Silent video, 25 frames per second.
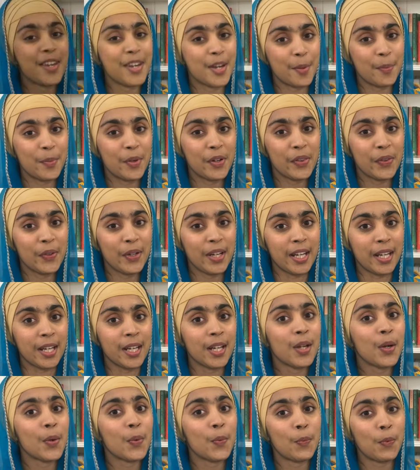Number
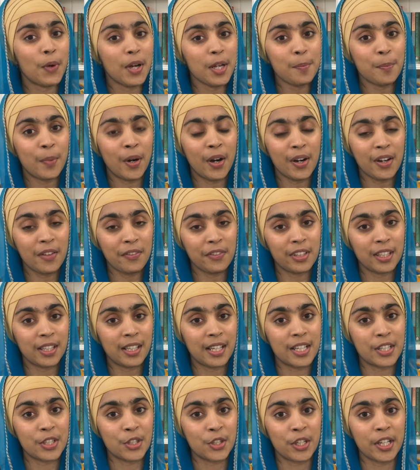three, what part of the
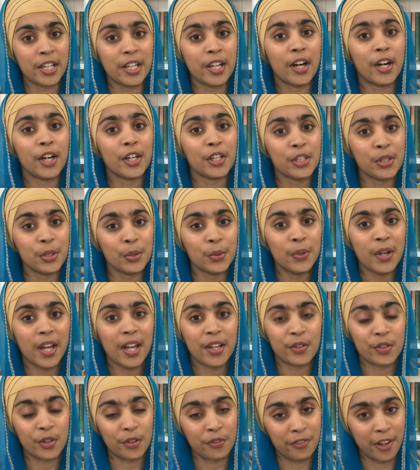country are you
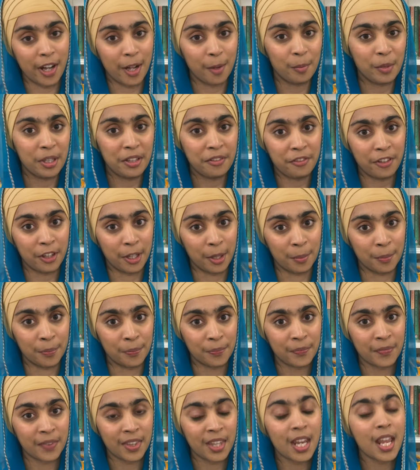and your family
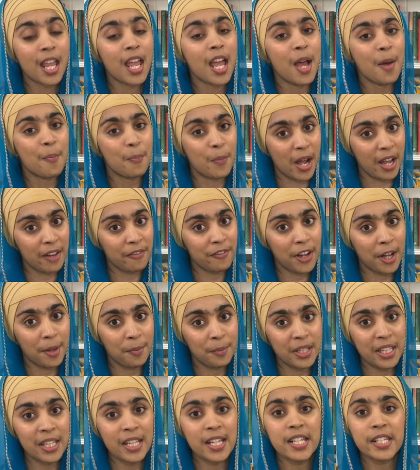from? My
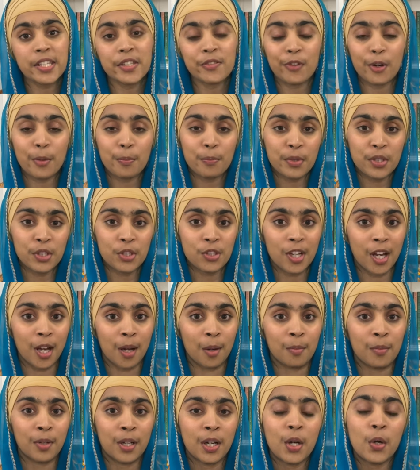family is from
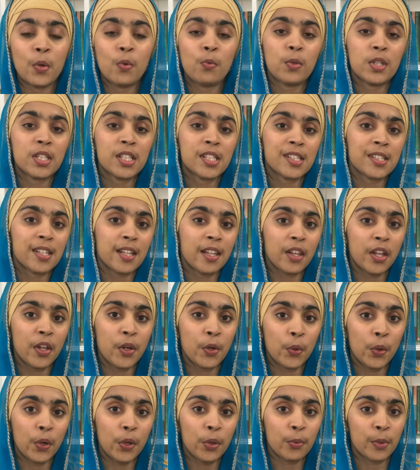Punjab, which is in the
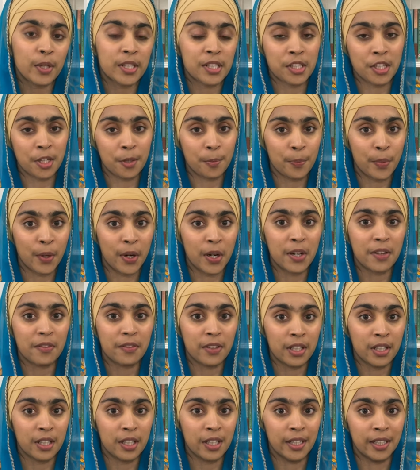northwestern part
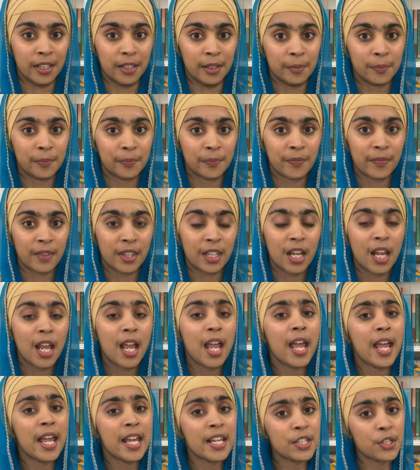of India.
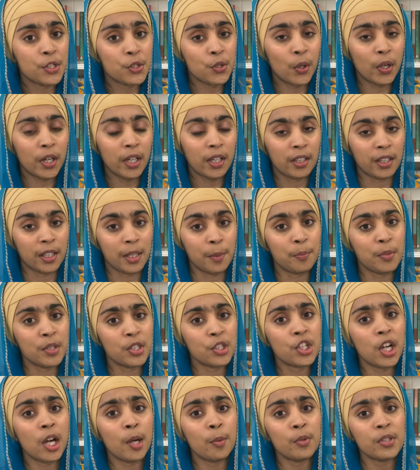Historically,
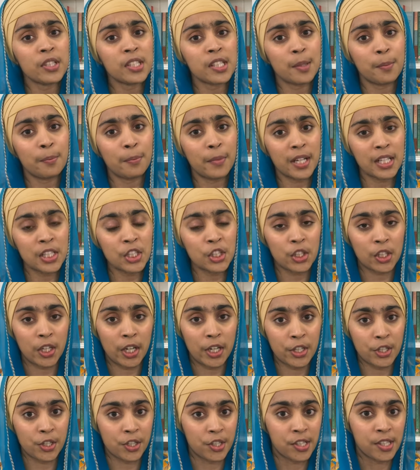Punjab was a much
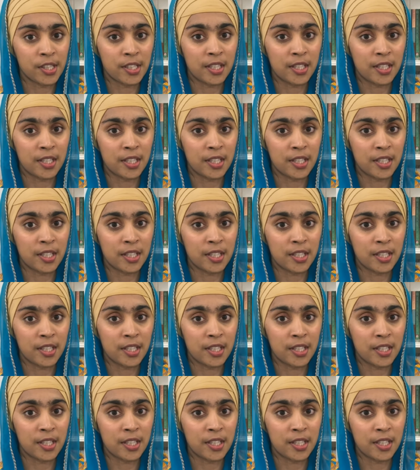larger